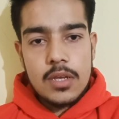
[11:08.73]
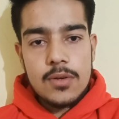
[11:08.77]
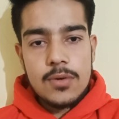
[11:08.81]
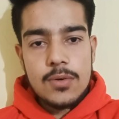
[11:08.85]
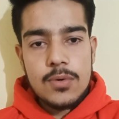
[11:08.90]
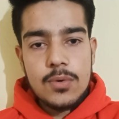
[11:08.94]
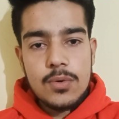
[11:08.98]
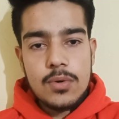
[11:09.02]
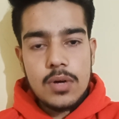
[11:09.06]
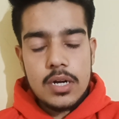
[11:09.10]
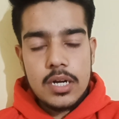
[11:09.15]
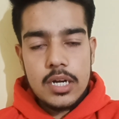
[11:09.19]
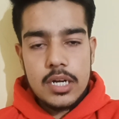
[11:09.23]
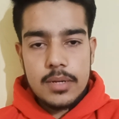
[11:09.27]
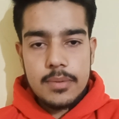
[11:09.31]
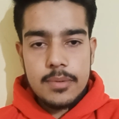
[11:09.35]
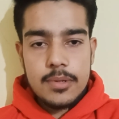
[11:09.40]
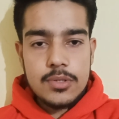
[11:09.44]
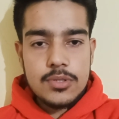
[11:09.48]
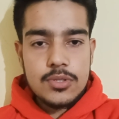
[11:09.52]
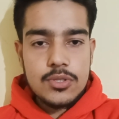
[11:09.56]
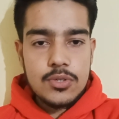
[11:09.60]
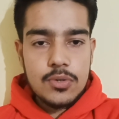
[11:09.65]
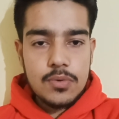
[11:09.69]
who
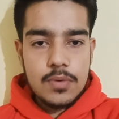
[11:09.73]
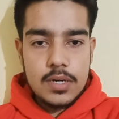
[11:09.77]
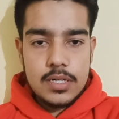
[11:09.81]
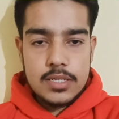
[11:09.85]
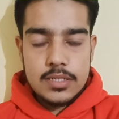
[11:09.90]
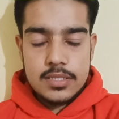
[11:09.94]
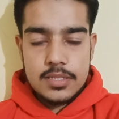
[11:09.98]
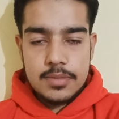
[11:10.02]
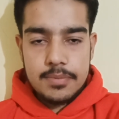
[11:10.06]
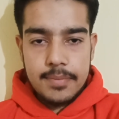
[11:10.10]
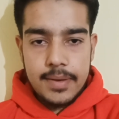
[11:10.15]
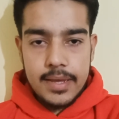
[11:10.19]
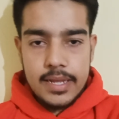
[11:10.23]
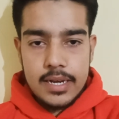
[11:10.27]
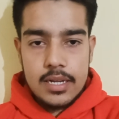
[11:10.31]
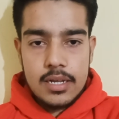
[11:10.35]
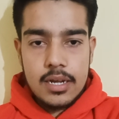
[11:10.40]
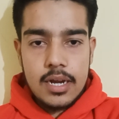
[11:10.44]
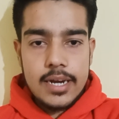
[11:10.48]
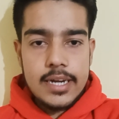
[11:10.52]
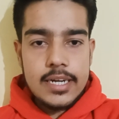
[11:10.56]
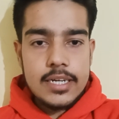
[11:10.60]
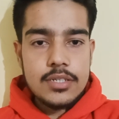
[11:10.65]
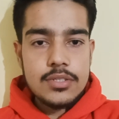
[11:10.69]
contributes towards the
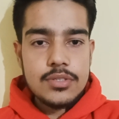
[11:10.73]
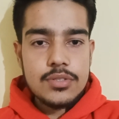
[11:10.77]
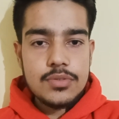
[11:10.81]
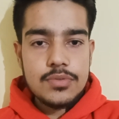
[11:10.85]
mankind,